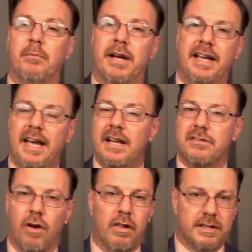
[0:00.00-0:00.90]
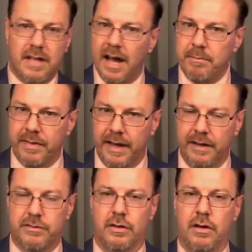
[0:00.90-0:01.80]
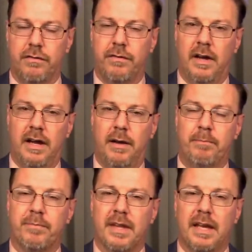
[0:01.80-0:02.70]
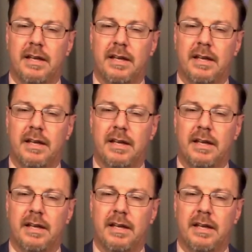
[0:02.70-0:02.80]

but again, it's all a time thing. So if um,